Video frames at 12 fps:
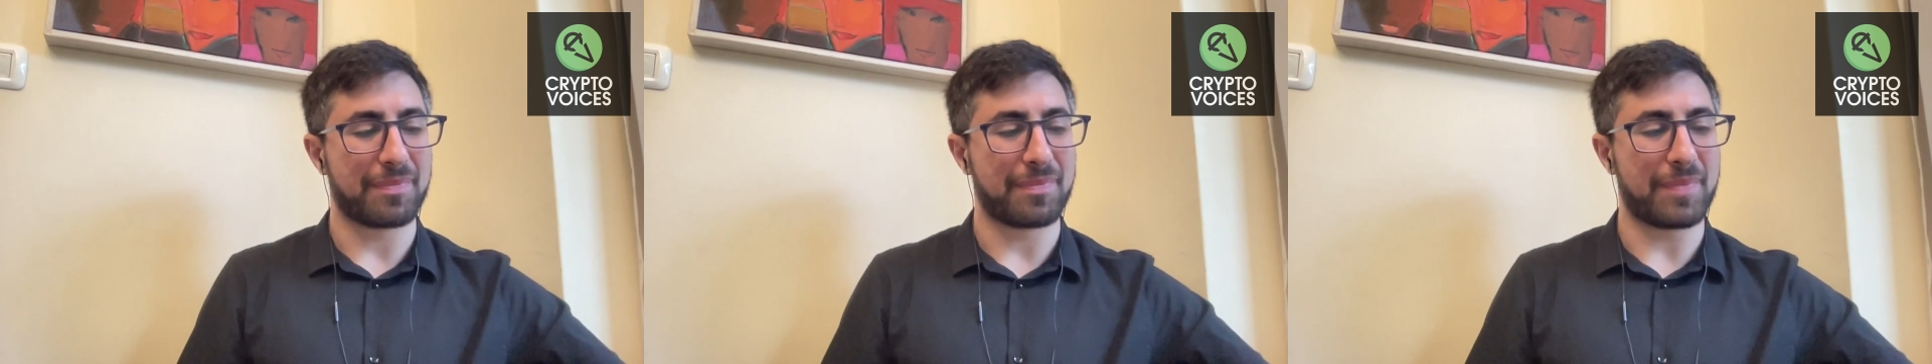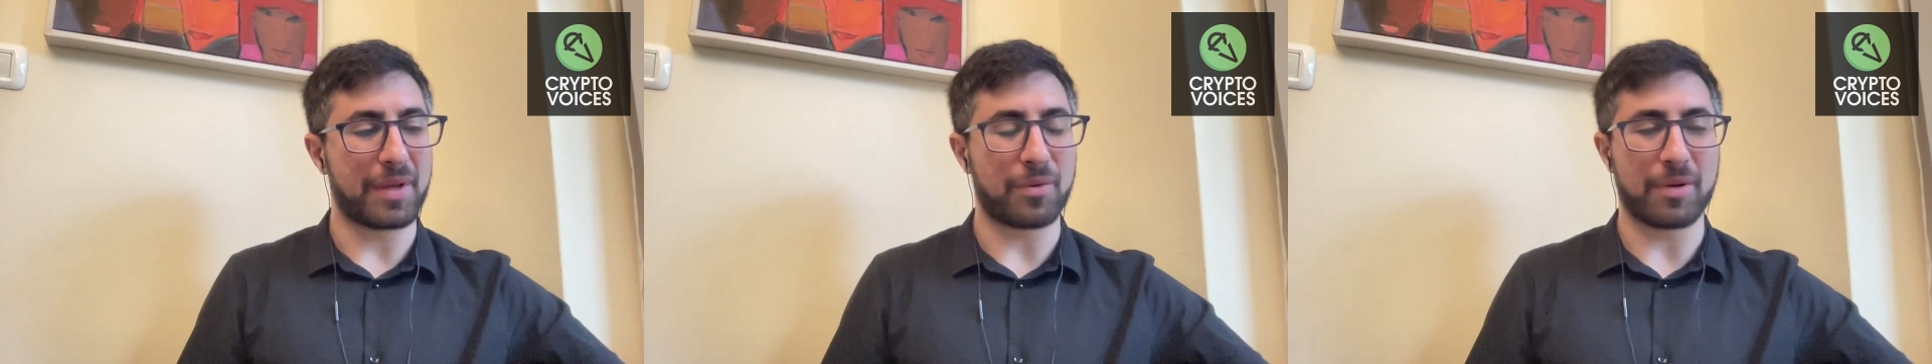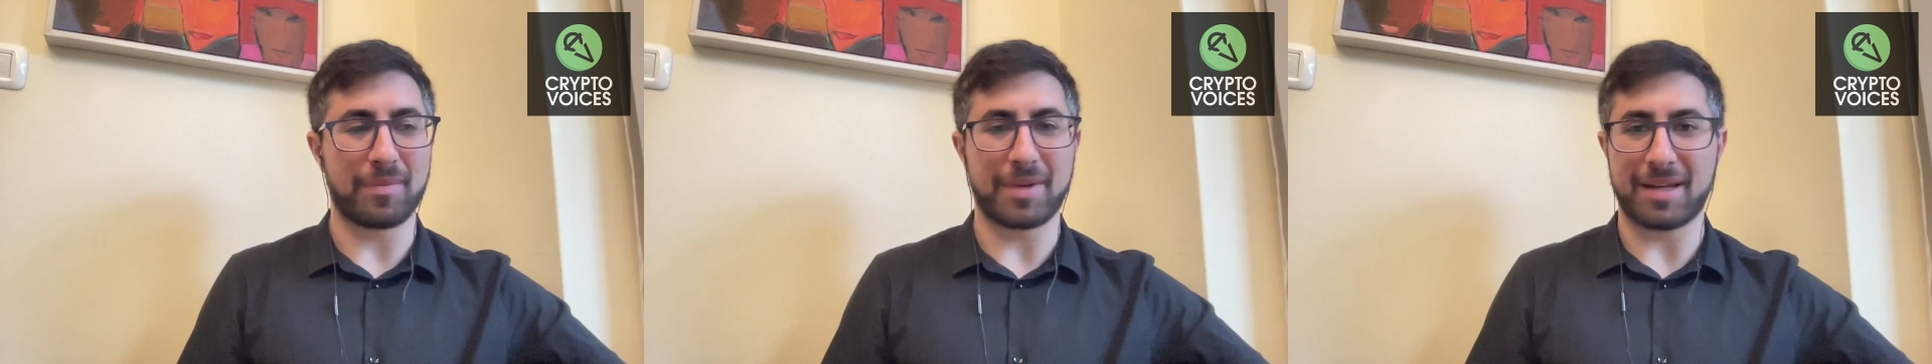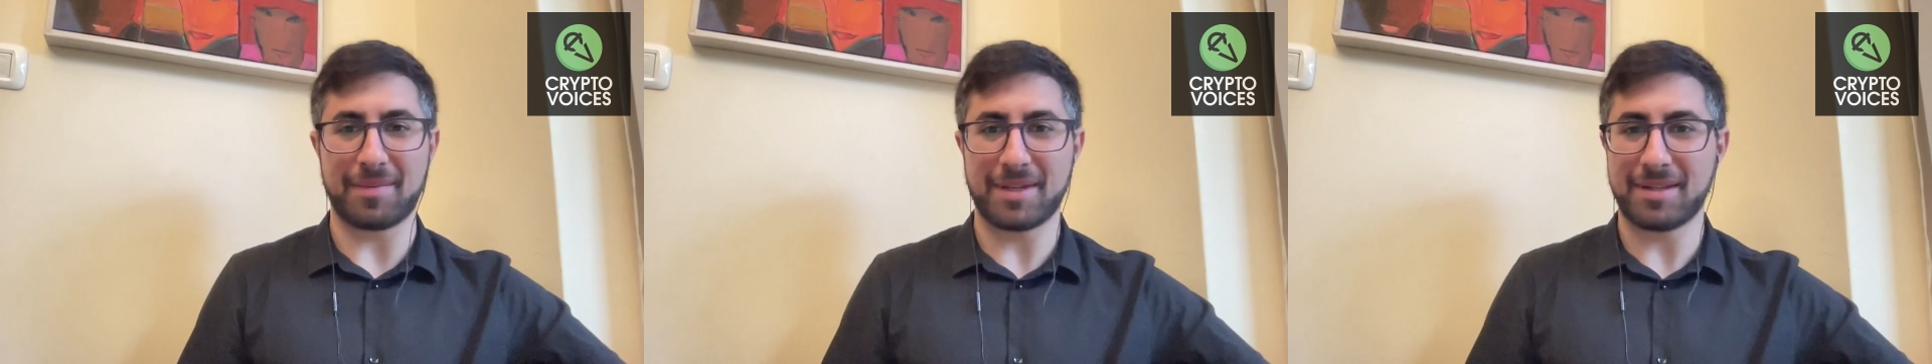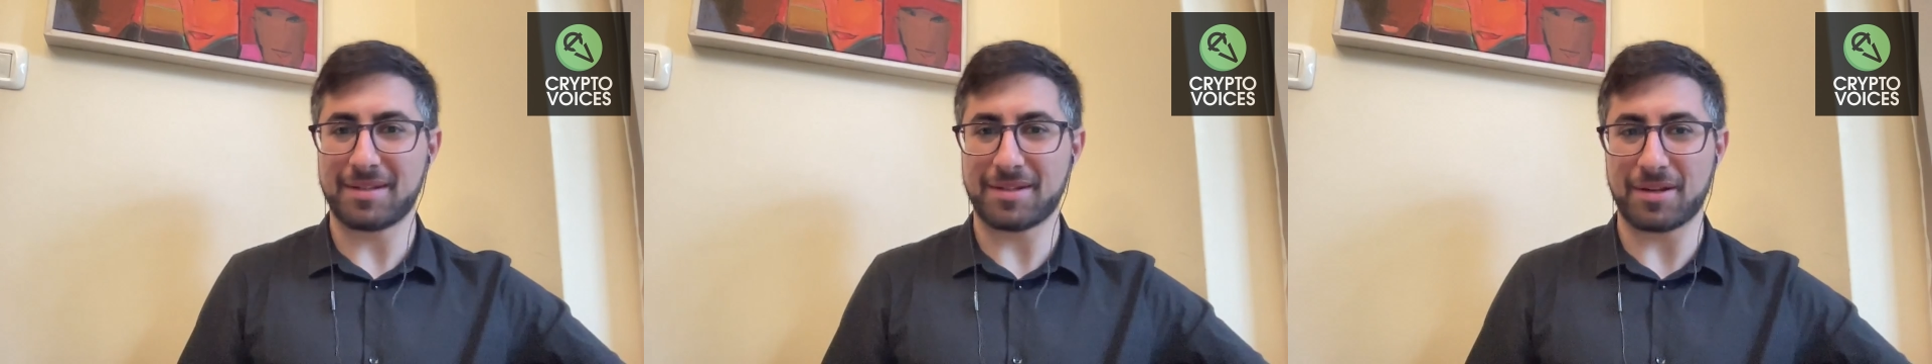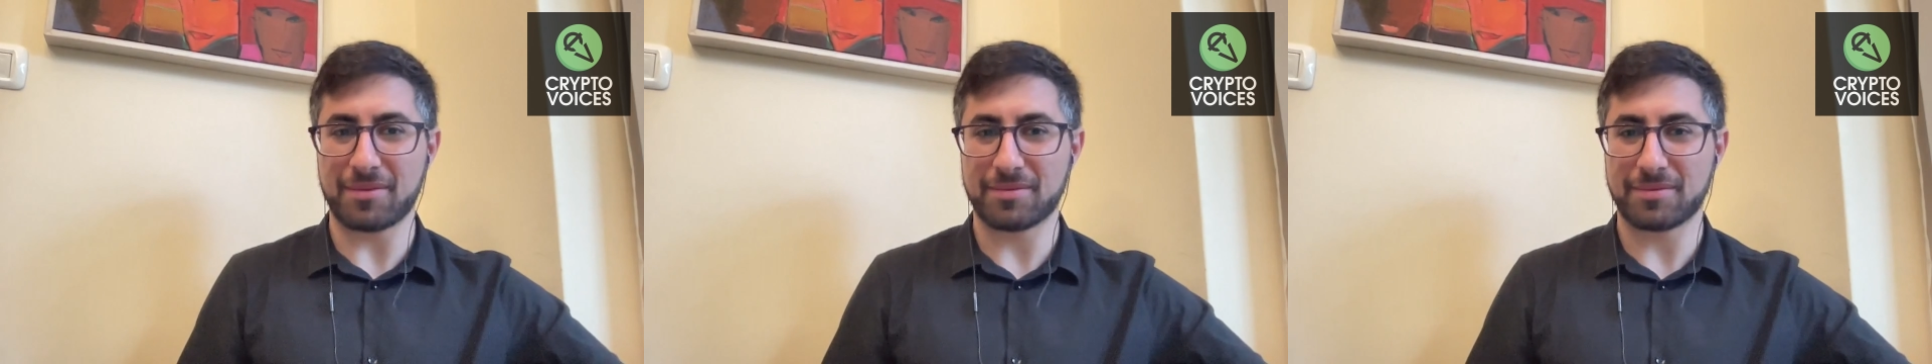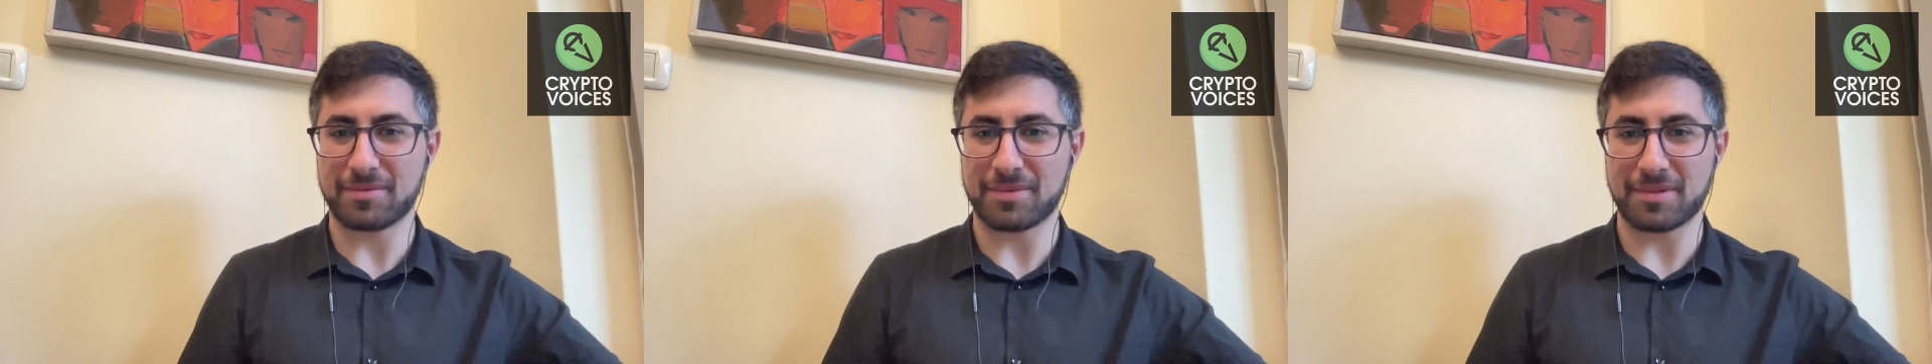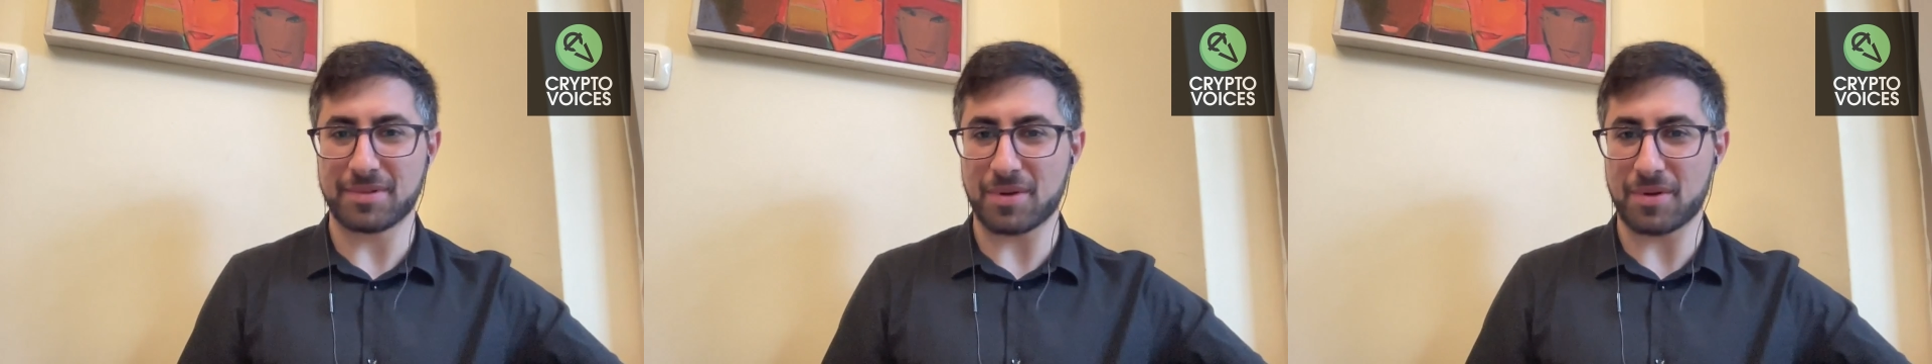Bitcoin Miami,
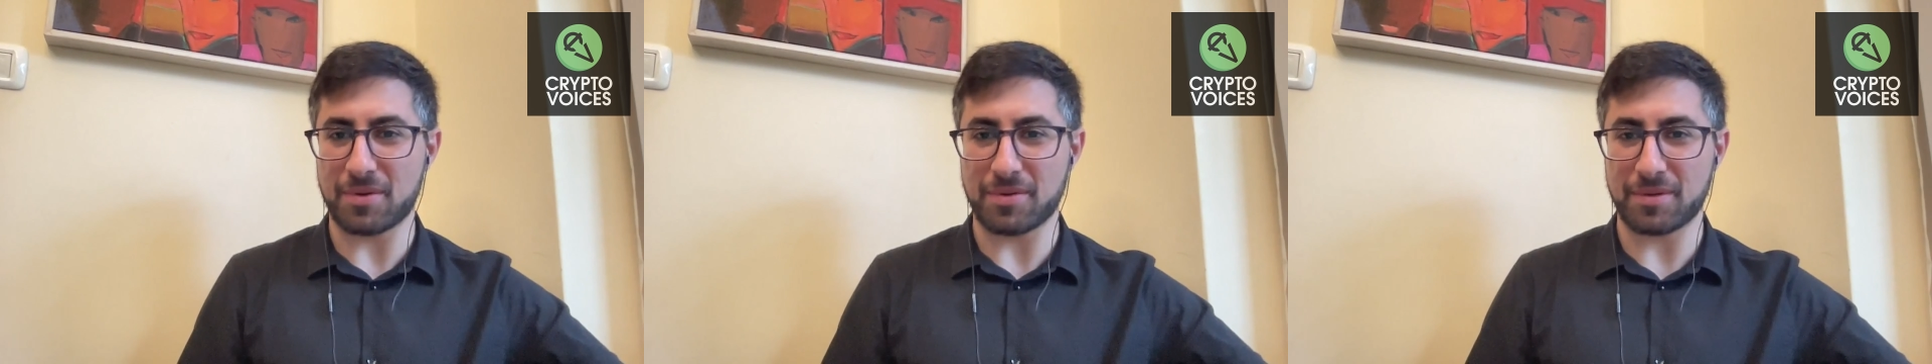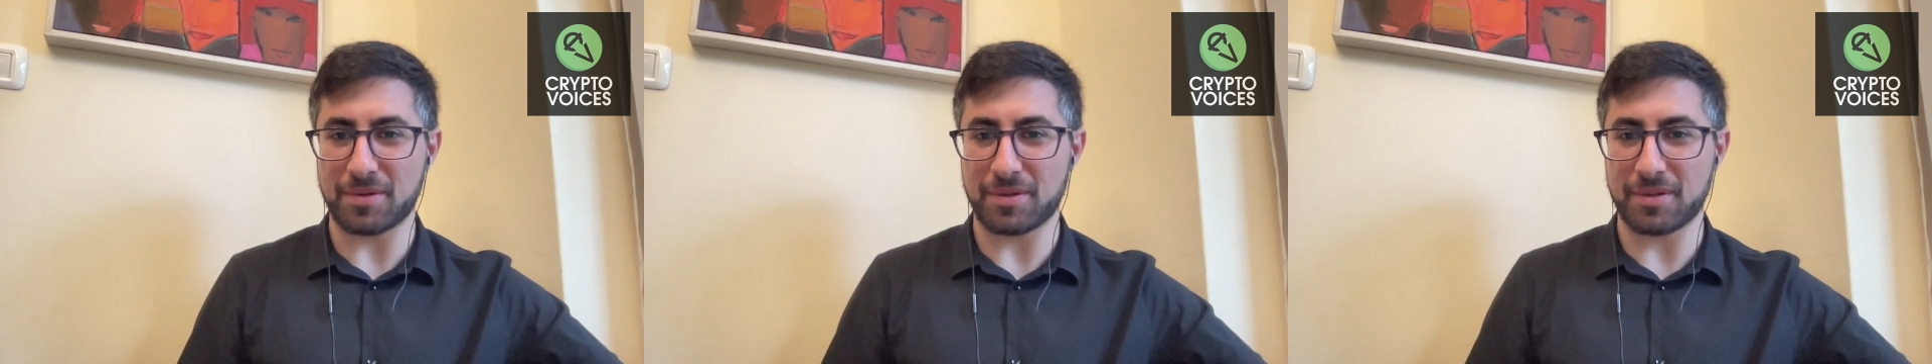so